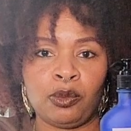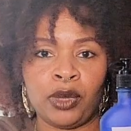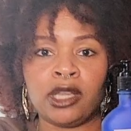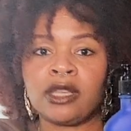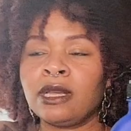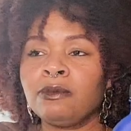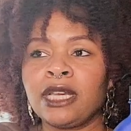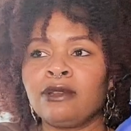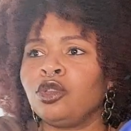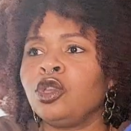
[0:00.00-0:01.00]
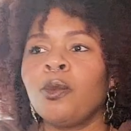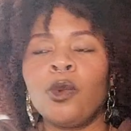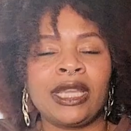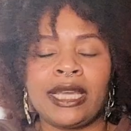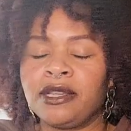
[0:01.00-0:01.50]
Sometimes no one
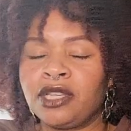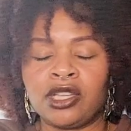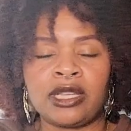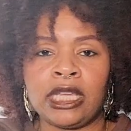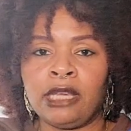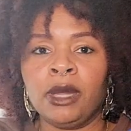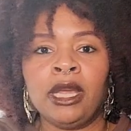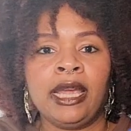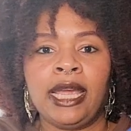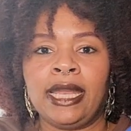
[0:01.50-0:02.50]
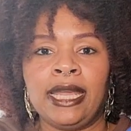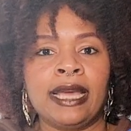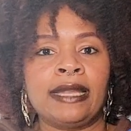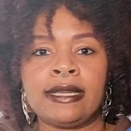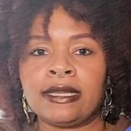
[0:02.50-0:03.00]
likes to sleep and they got these
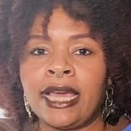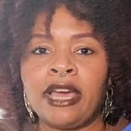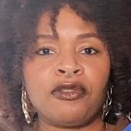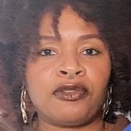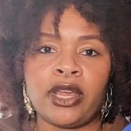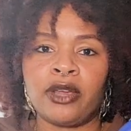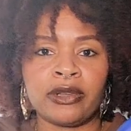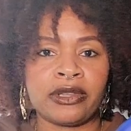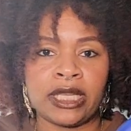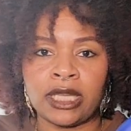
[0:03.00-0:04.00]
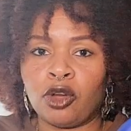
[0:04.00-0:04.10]
loud fragrances on.